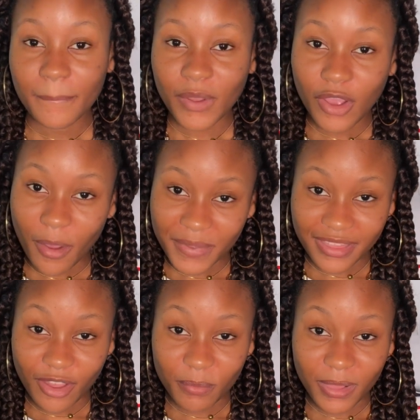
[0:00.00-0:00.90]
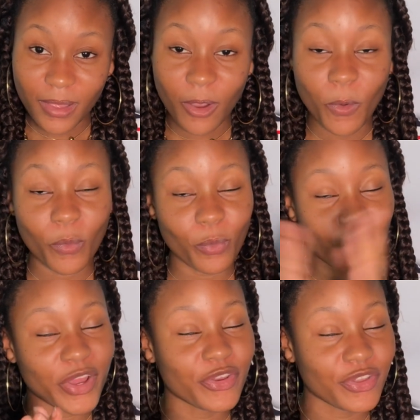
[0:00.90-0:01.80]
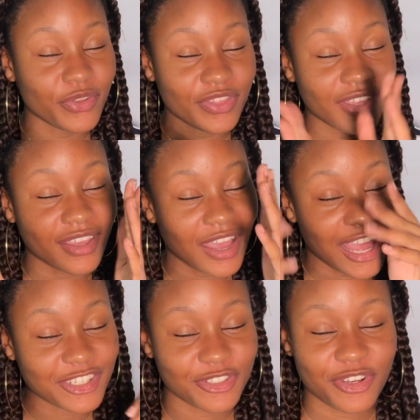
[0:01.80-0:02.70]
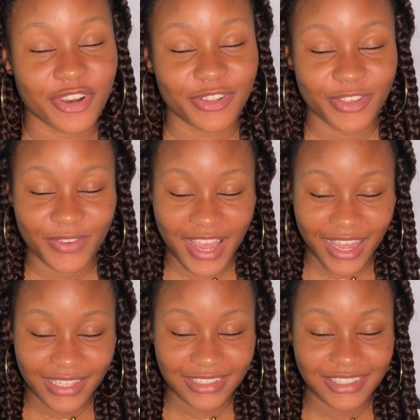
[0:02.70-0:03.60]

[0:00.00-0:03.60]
Comment down below, what do you think I should call you guys?